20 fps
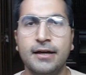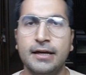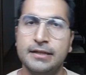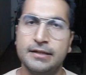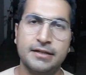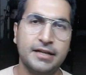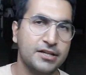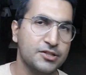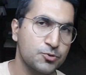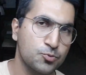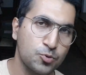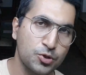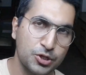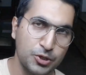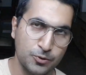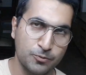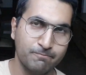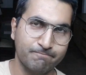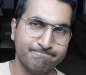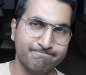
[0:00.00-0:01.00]
in the next
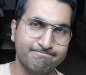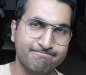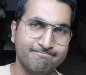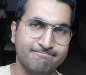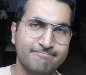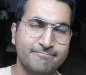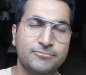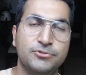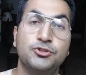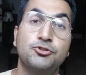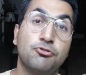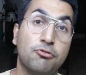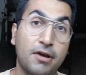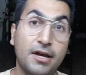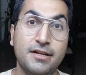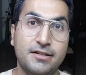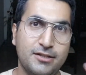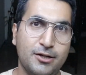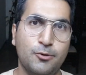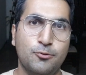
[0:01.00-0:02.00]
video.
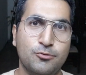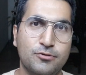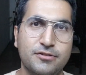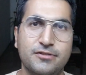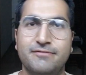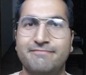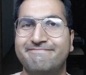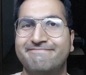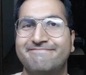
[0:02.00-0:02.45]
Try it out.